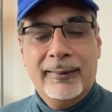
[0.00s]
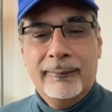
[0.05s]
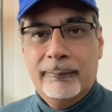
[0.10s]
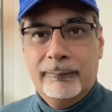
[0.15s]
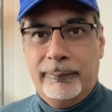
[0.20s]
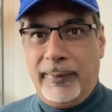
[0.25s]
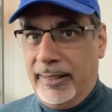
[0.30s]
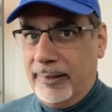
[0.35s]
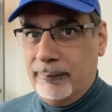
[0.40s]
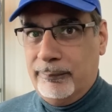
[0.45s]

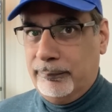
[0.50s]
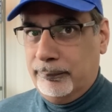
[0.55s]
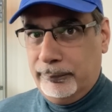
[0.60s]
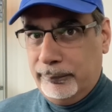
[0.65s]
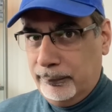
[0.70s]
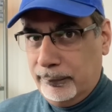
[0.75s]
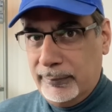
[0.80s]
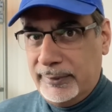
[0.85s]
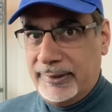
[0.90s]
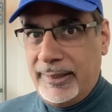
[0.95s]
by
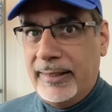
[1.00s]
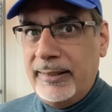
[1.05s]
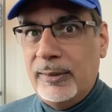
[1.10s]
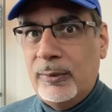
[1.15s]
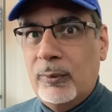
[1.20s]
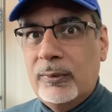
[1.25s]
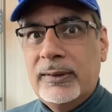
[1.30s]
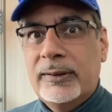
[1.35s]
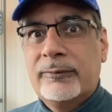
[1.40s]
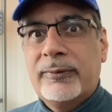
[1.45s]
sending
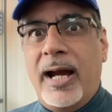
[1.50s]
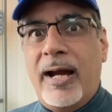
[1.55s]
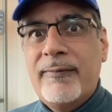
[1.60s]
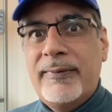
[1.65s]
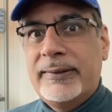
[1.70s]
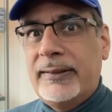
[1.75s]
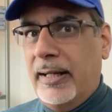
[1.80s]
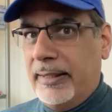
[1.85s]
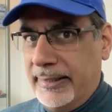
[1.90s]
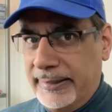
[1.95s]
all the
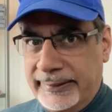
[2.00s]
drivers down